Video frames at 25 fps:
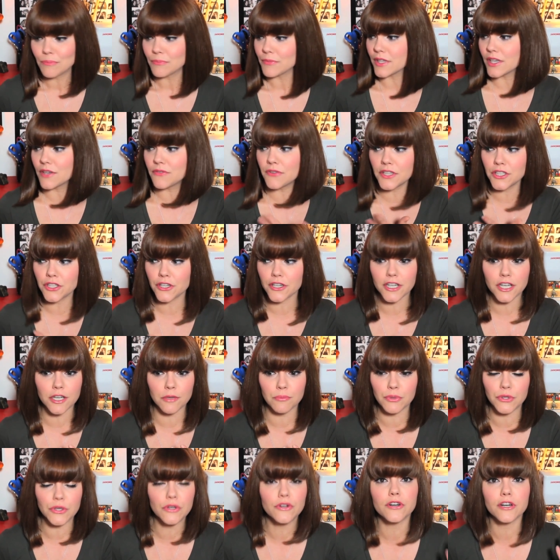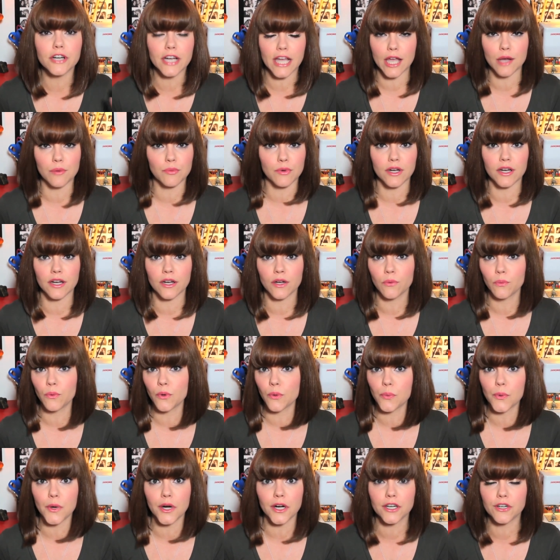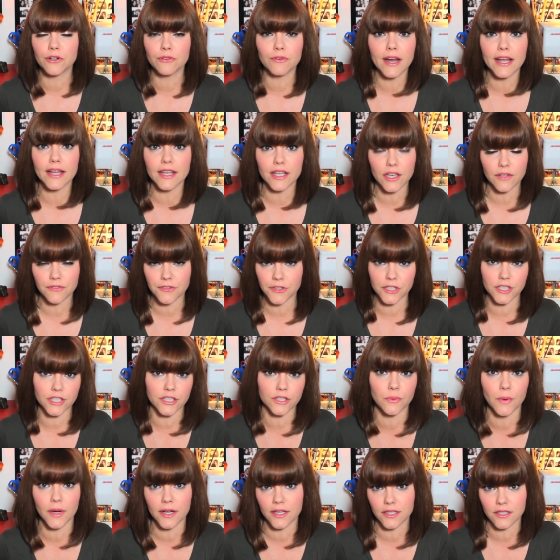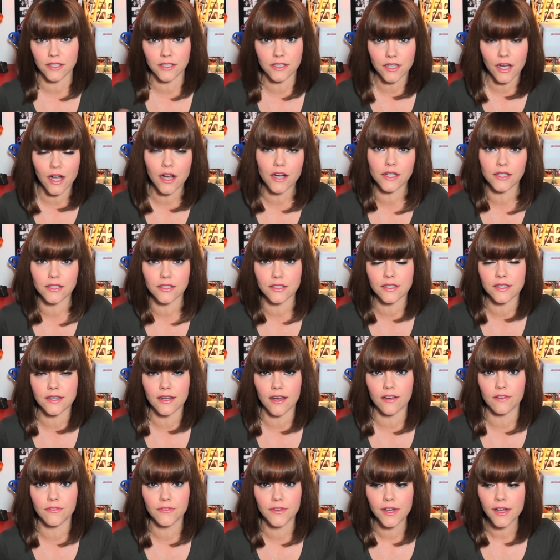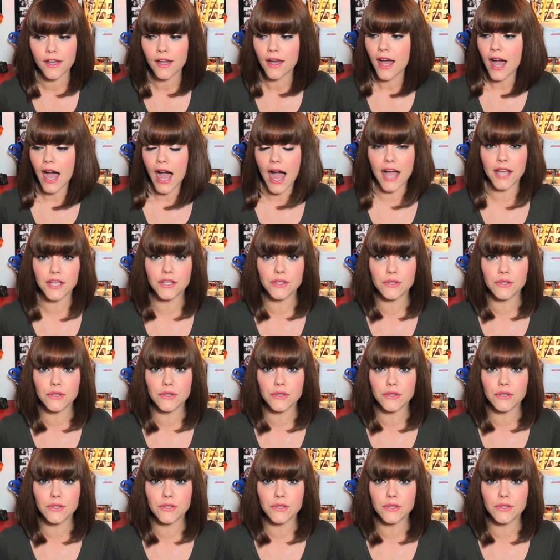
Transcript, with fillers: Even your computer camera will work great if you're just wanting to talk and stuff. I